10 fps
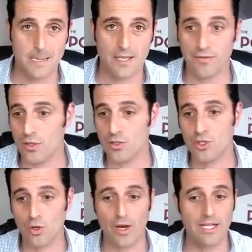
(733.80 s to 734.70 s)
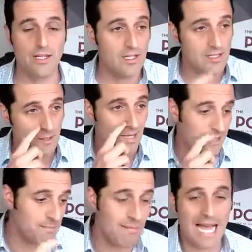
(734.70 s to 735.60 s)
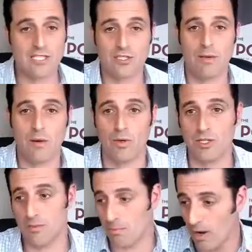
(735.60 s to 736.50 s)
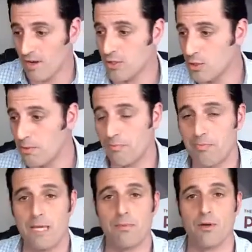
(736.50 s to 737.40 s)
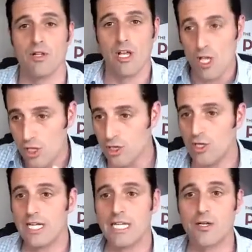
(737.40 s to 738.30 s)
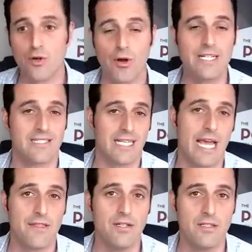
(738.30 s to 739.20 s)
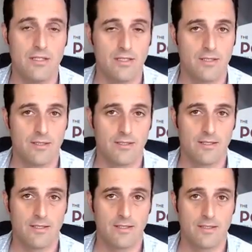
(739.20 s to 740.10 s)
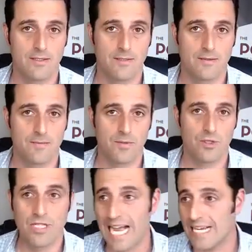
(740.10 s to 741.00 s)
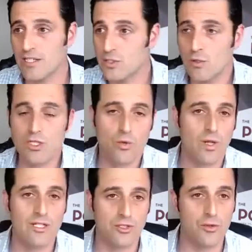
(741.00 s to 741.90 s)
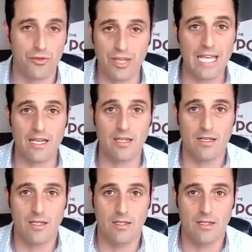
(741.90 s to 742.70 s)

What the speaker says: If you don't join something like the mastermind where you're part of a group of people learning and growing together, you're not going to do as well as you think,